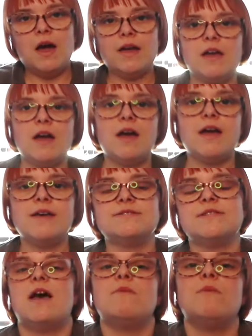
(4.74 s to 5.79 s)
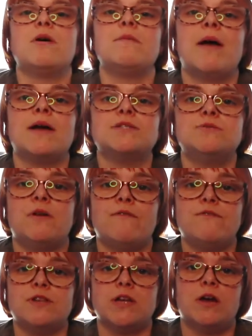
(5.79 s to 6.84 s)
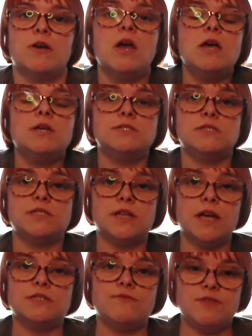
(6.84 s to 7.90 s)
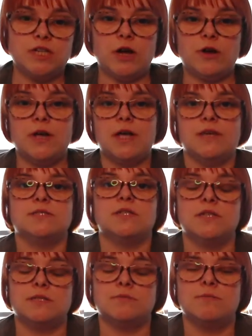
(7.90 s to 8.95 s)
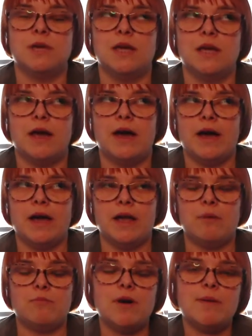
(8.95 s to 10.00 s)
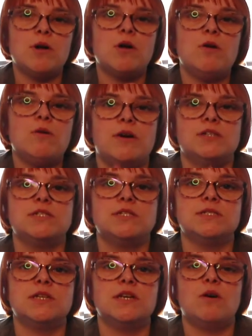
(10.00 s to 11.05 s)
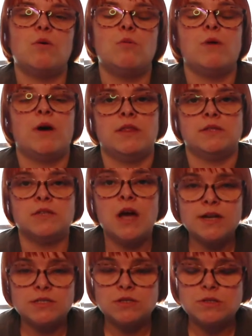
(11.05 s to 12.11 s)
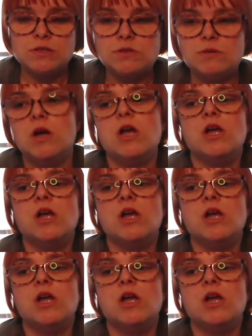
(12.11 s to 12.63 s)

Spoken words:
Hi guys and welcome back to another video. So today's video is going to be a Primark haul, as you can tell by the title.